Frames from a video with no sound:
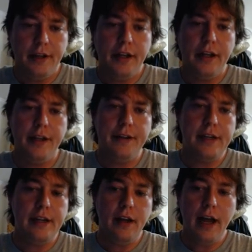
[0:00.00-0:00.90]

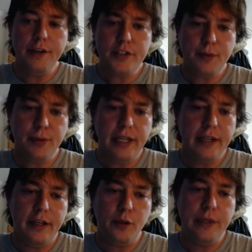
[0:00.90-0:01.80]
I used to
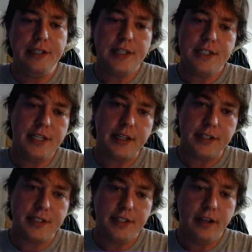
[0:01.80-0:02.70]
play Queen
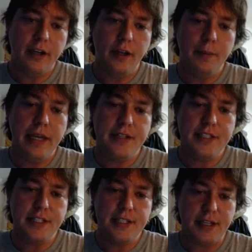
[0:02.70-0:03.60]
D6 and
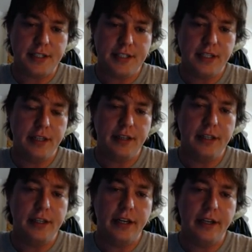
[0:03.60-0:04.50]
C6 in
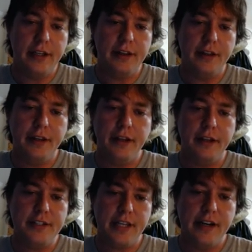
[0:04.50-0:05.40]

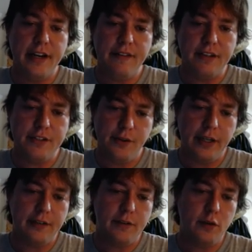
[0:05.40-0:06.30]
the Scandinavian. So
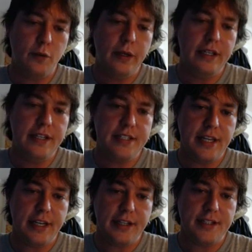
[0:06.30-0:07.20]
like Queen
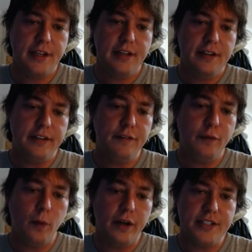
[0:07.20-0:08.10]
D6,
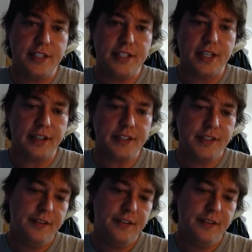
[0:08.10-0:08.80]
D4, C6.